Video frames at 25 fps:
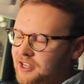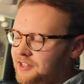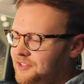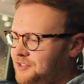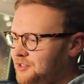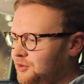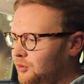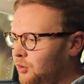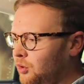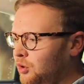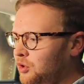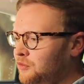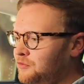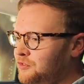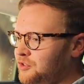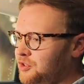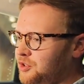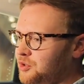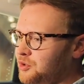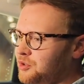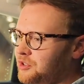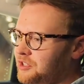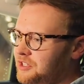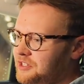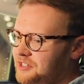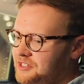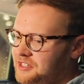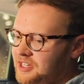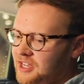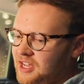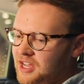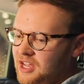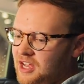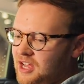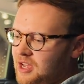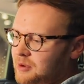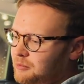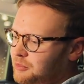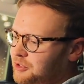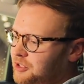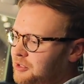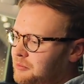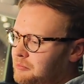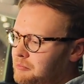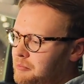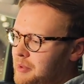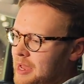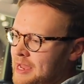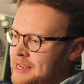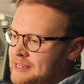gets all of the goodies, but the
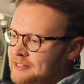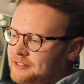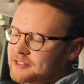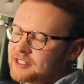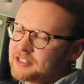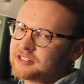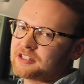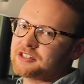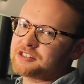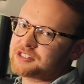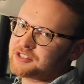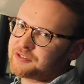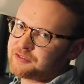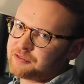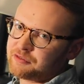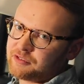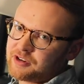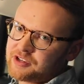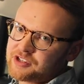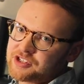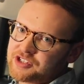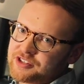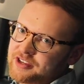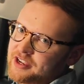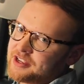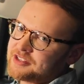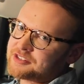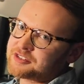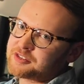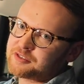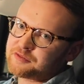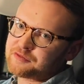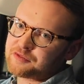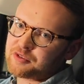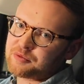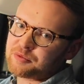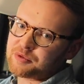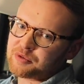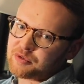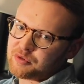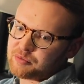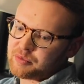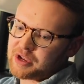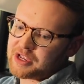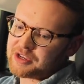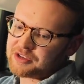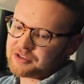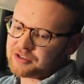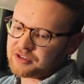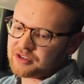main thing that differentiates it from the
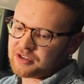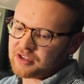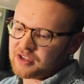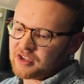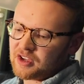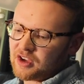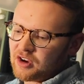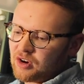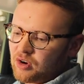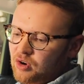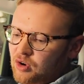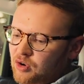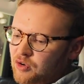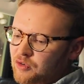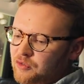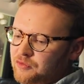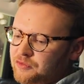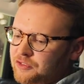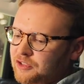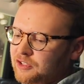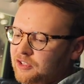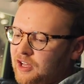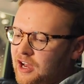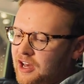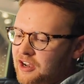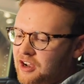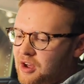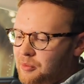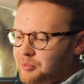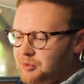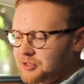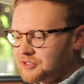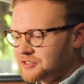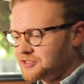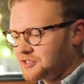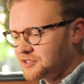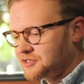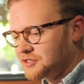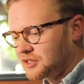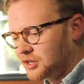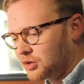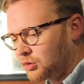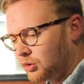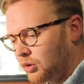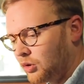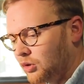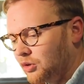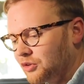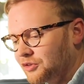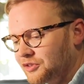remainder of the lineup is just the
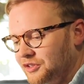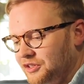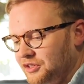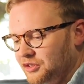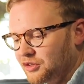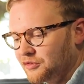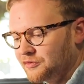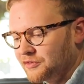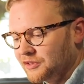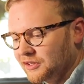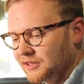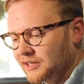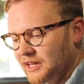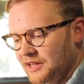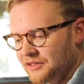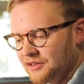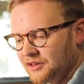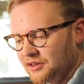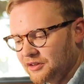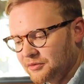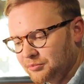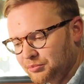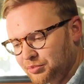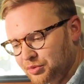quality of the leather.